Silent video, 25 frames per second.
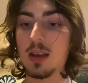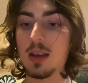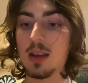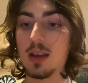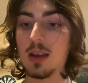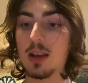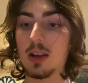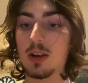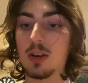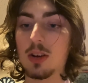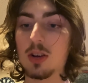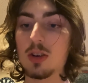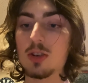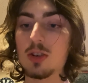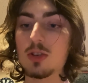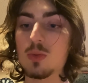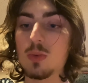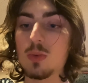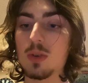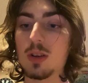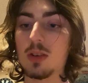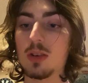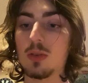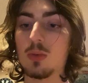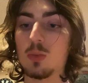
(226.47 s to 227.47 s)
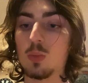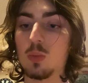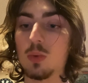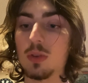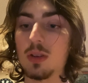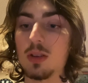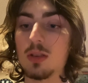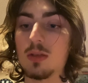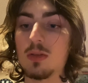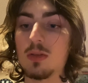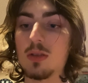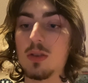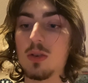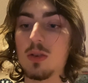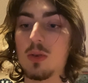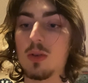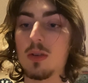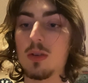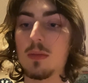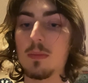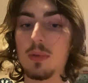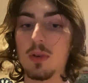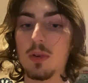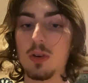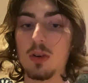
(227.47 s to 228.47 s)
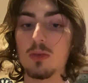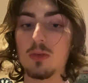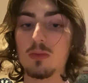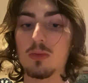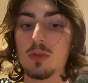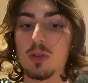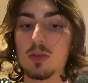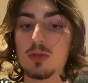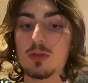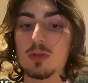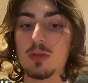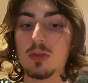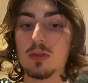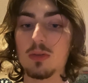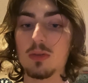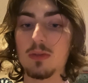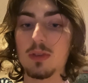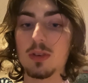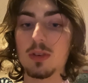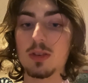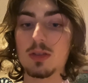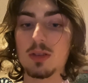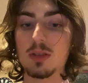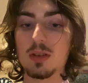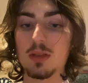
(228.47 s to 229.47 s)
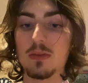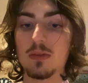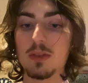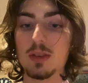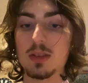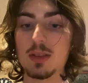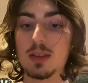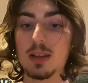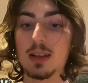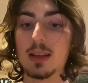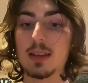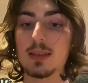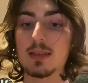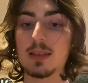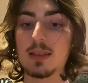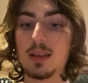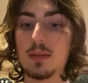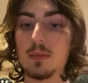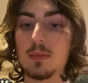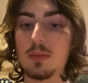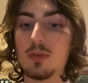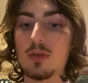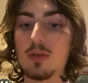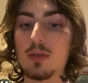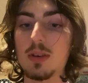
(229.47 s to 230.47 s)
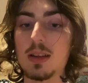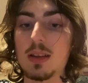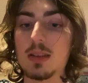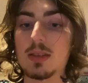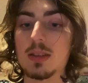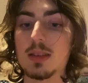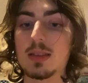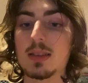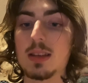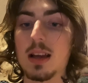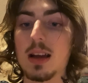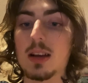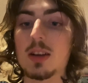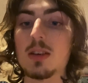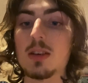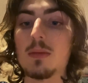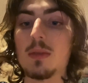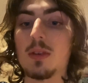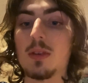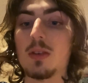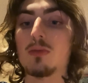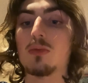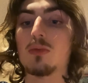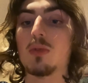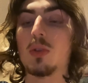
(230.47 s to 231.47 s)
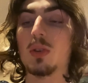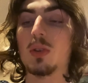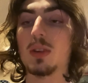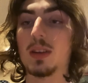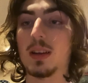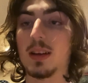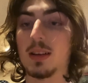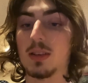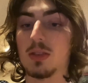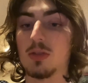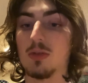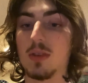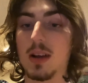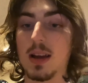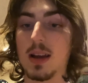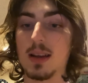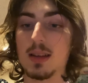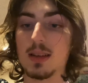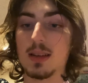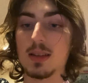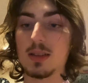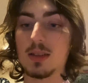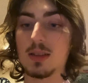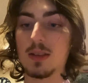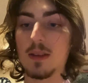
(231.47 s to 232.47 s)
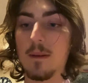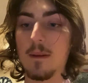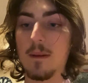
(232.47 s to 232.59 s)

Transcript: It occurs when a wheel or a ball rolls over a surface. An example is a soccer ball rolling on grass.